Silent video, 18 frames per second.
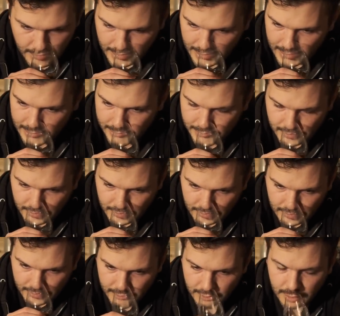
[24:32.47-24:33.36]
It is a
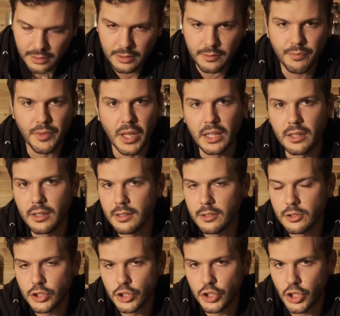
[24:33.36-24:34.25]

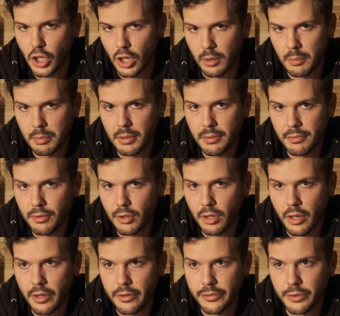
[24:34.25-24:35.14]
little sharp for
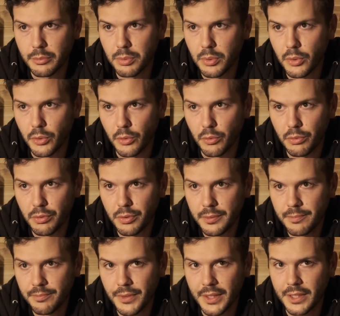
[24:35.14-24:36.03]
100
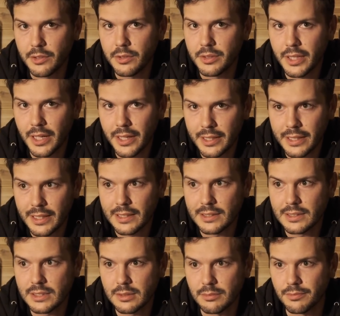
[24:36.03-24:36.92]
proof. Like you kind of
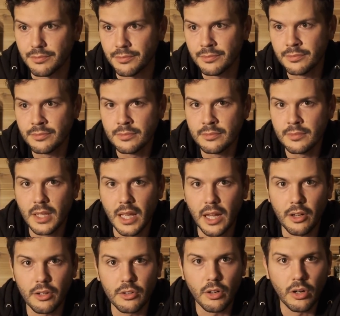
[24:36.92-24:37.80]
get some
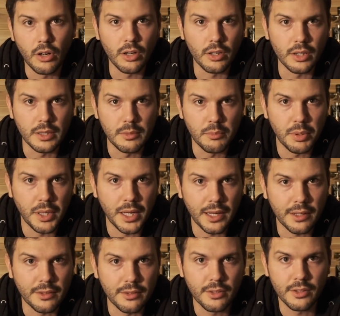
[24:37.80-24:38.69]
alcohol
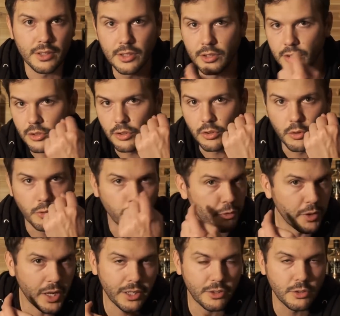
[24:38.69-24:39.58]
impact in your
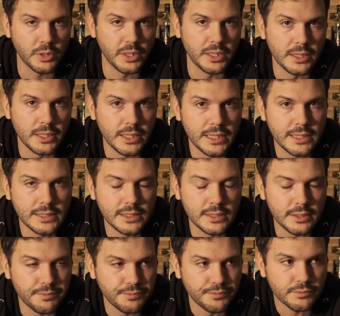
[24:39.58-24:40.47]
olfactory
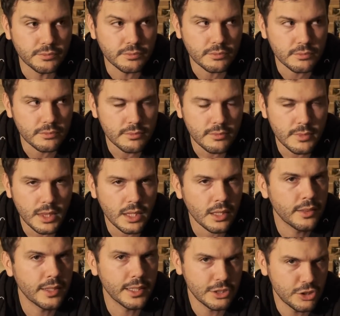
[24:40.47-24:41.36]
glands.
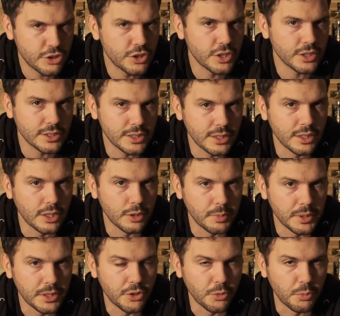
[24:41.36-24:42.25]
That's just a little
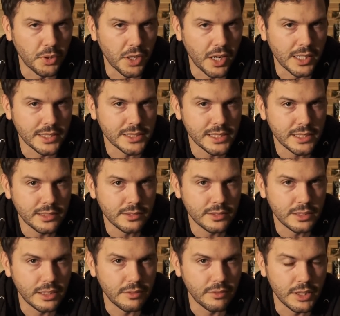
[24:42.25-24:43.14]
bit surprising
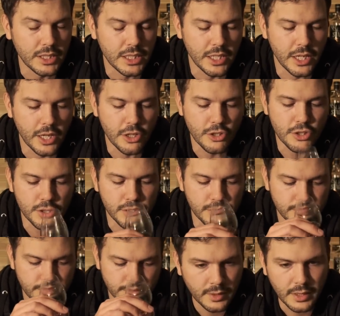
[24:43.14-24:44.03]
given the age.
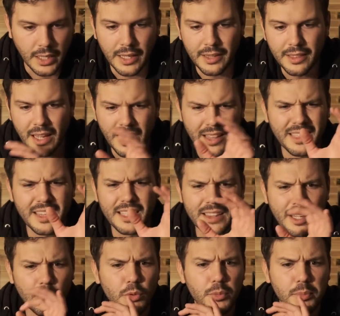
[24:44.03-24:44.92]
I
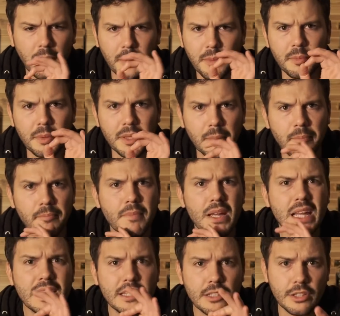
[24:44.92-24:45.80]
think that would probably be the
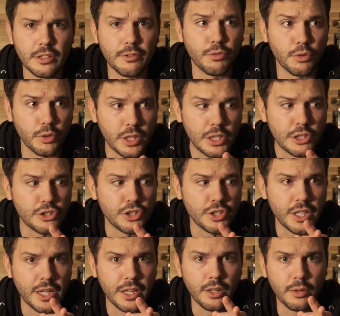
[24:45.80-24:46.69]
main
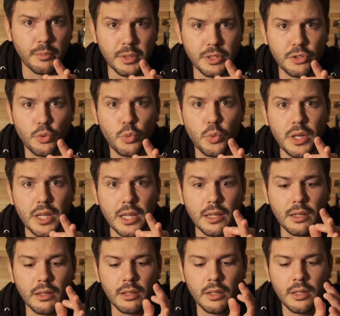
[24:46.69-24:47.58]
differentiator
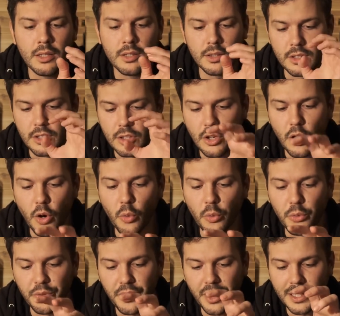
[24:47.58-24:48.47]
between the
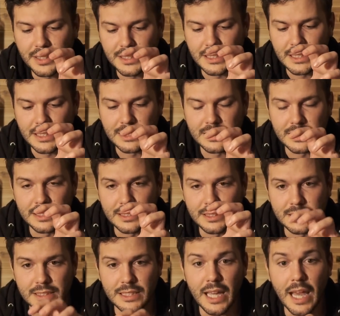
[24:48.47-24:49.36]
nose as it
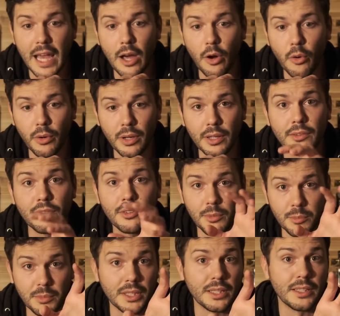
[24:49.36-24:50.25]
exists now and
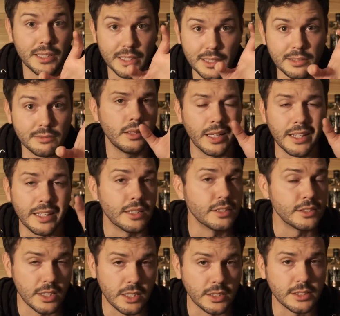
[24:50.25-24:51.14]
something like a
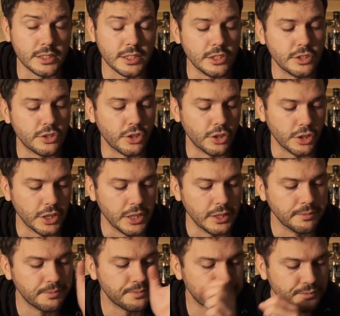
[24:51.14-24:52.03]
Dusty
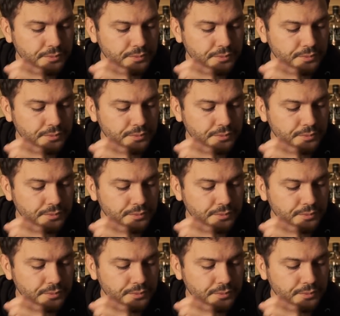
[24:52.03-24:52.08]
Turkey.